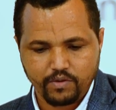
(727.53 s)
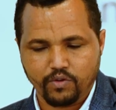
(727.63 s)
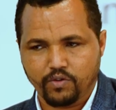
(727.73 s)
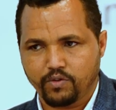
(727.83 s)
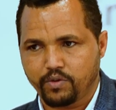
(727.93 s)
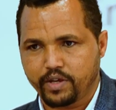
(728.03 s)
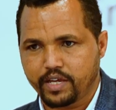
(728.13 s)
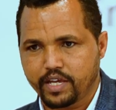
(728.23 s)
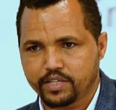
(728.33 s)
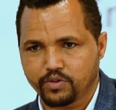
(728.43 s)
who
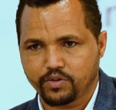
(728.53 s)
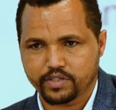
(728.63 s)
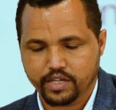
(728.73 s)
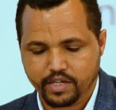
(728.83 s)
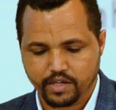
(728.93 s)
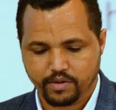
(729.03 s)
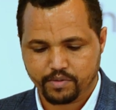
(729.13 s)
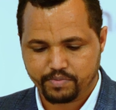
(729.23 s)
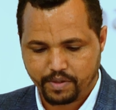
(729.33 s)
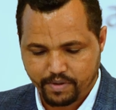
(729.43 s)
engage on
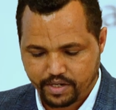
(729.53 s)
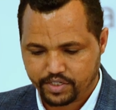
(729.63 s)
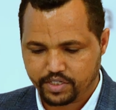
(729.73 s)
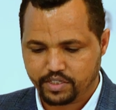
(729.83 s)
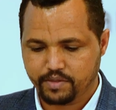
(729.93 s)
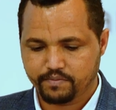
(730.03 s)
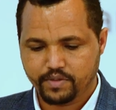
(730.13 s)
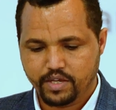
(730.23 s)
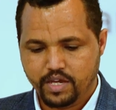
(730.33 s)
the preparation team.